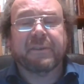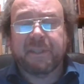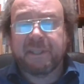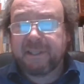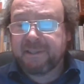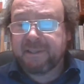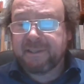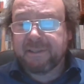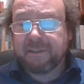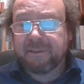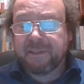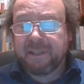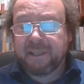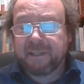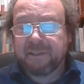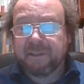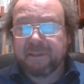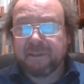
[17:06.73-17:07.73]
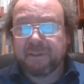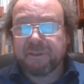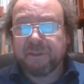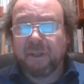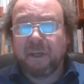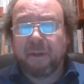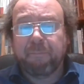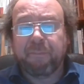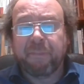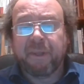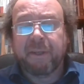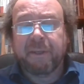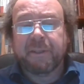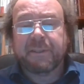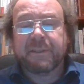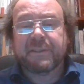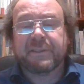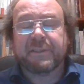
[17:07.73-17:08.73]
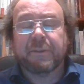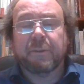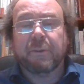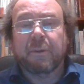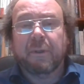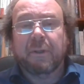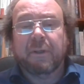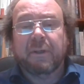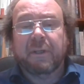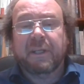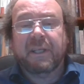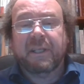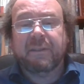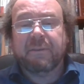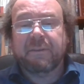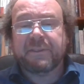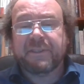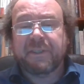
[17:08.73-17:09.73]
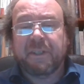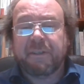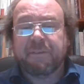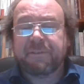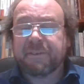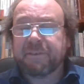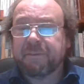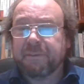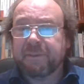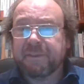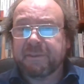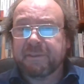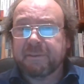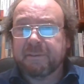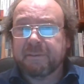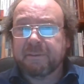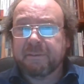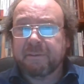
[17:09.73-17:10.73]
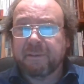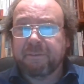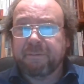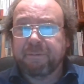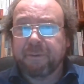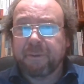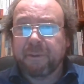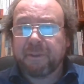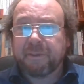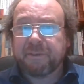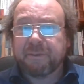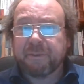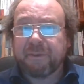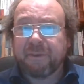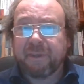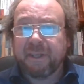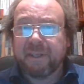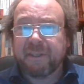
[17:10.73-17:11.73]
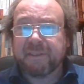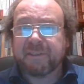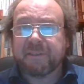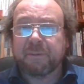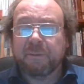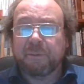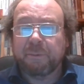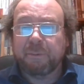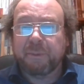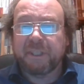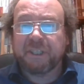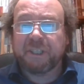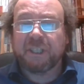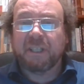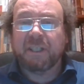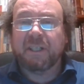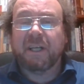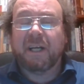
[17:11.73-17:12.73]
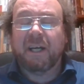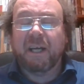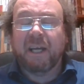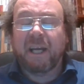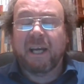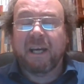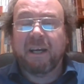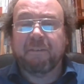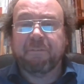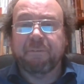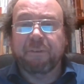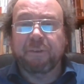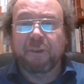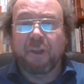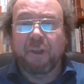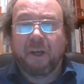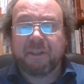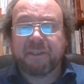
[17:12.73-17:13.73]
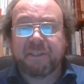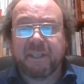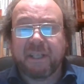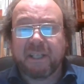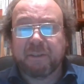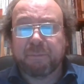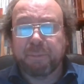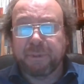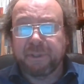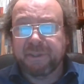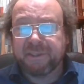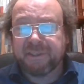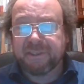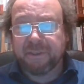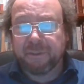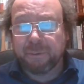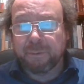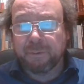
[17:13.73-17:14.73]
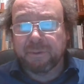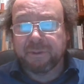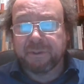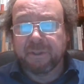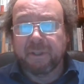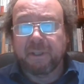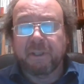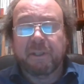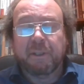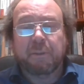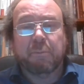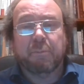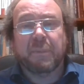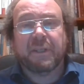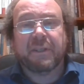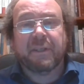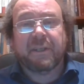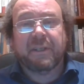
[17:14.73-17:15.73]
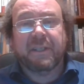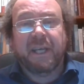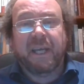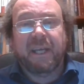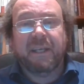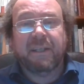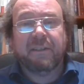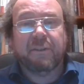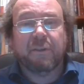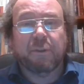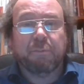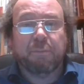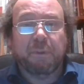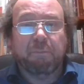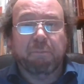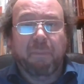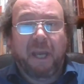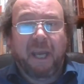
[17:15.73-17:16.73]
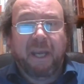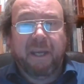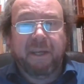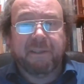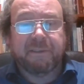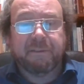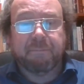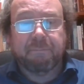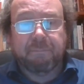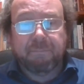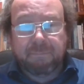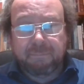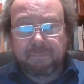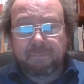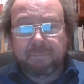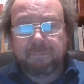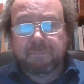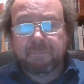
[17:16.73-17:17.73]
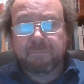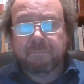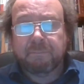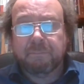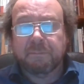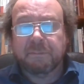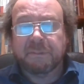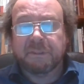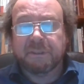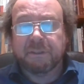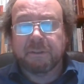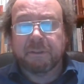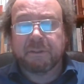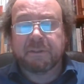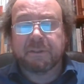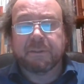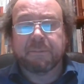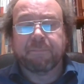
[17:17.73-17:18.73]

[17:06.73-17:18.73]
That's a technical term. So hidden reserves refer to things which have not yet been sold, but a gain could be made. Good.